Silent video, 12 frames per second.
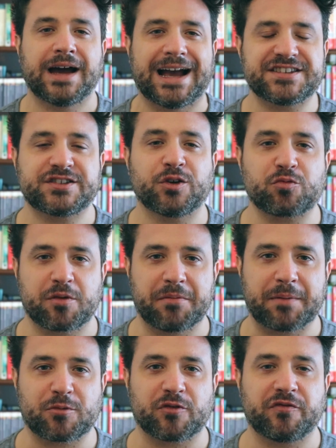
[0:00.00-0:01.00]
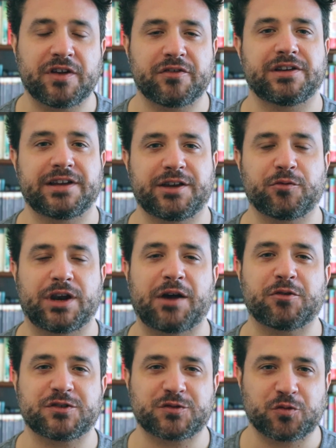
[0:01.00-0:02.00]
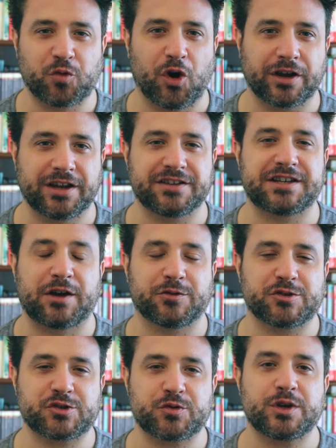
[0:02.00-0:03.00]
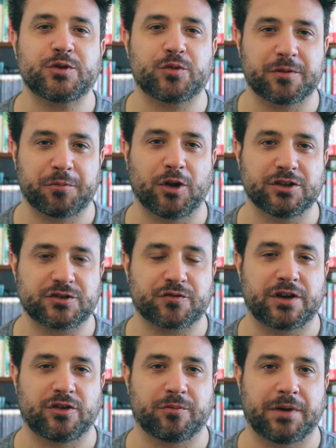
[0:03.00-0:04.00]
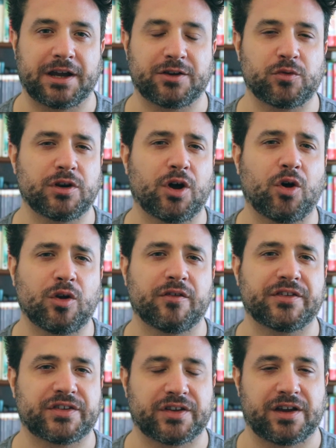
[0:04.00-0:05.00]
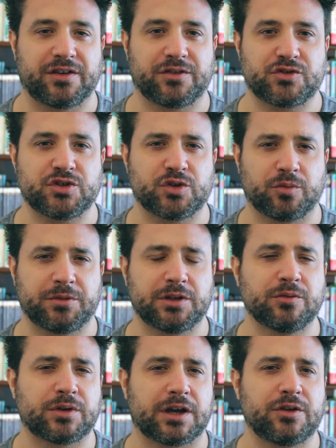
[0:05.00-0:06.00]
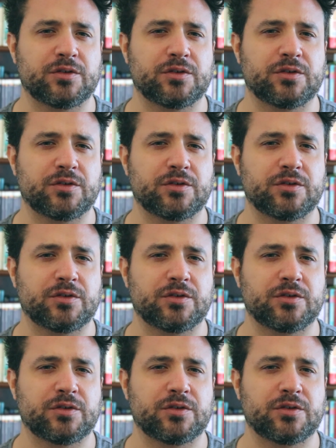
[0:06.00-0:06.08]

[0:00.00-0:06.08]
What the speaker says: I still remember vividly when I was walking down the street with a Polish friend of mine, when all of a sudden she told me, Luca, you